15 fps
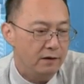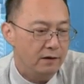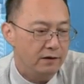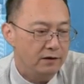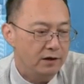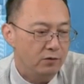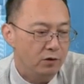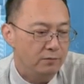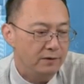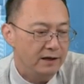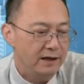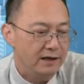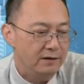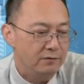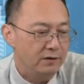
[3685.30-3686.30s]
There won't
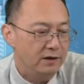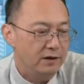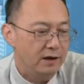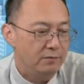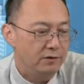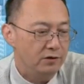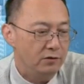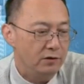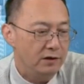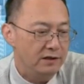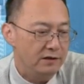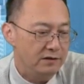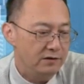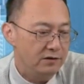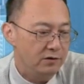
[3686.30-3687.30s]
be any real
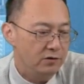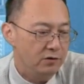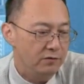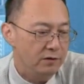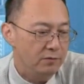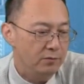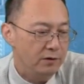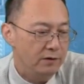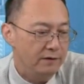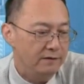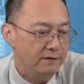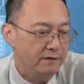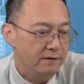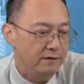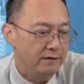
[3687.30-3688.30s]
opportunities until November.
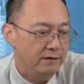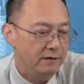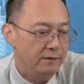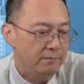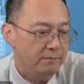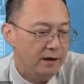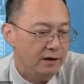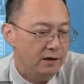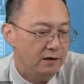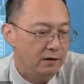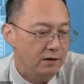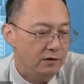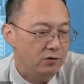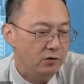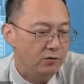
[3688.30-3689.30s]
Peter,
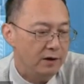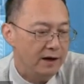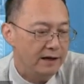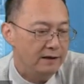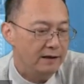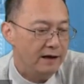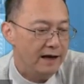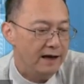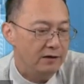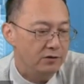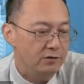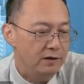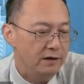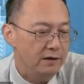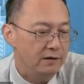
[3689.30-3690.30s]
you're right,
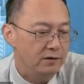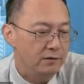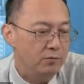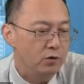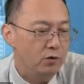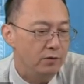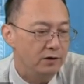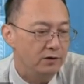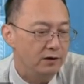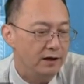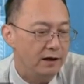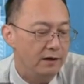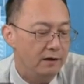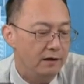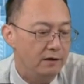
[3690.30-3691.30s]
actually, the more we look
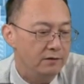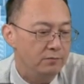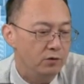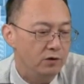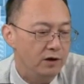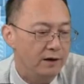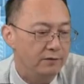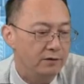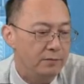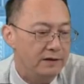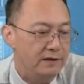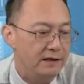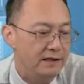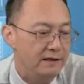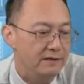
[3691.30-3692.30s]
at it, the more
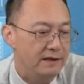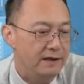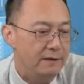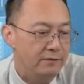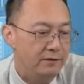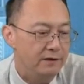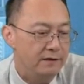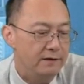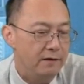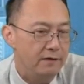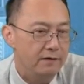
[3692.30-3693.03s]
optimistic it seems.